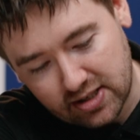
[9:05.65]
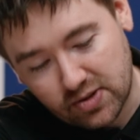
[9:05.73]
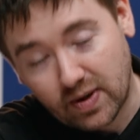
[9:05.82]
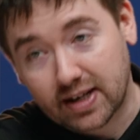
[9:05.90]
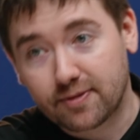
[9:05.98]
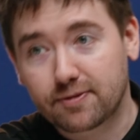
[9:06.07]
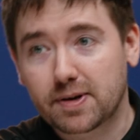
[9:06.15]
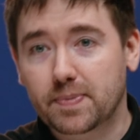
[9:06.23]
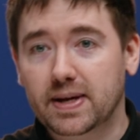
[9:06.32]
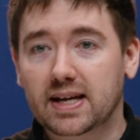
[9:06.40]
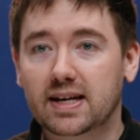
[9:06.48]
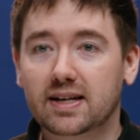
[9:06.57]
So I can flip
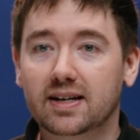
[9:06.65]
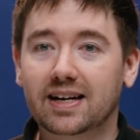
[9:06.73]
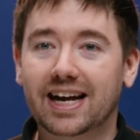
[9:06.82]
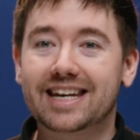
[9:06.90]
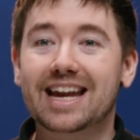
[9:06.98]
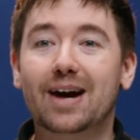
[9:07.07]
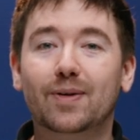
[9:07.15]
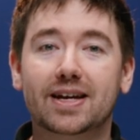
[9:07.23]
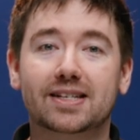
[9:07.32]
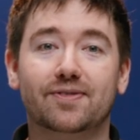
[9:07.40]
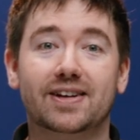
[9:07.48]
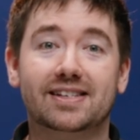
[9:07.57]
it here and now it
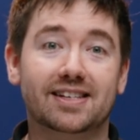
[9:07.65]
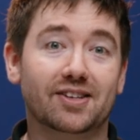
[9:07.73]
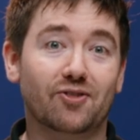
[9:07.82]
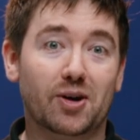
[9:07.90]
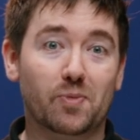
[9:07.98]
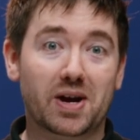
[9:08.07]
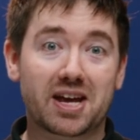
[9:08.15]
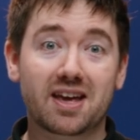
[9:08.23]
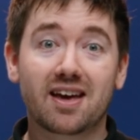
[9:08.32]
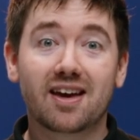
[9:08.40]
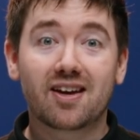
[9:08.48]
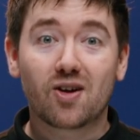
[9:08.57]
is facing the right way
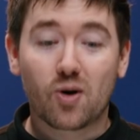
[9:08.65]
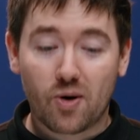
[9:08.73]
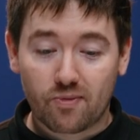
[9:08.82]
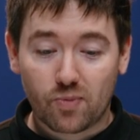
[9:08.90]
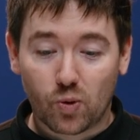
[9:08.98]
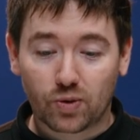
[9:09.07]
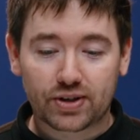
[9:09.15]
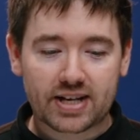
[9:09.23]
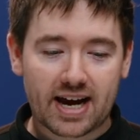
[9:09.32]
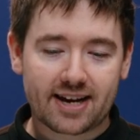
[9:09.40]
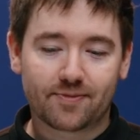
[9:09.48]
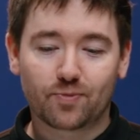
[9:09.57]
all the
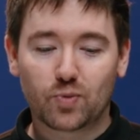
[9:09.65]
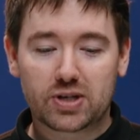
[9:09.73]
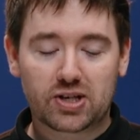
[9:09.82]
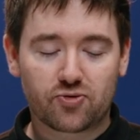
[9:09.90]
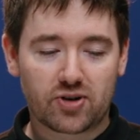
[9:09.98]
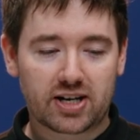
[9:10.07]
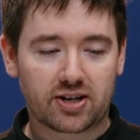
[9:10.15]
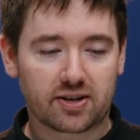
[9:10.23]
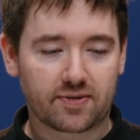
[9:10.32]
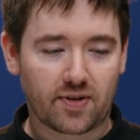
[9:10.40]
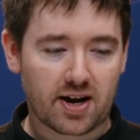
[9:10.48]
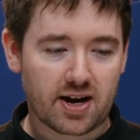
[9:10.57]
time, which is really good for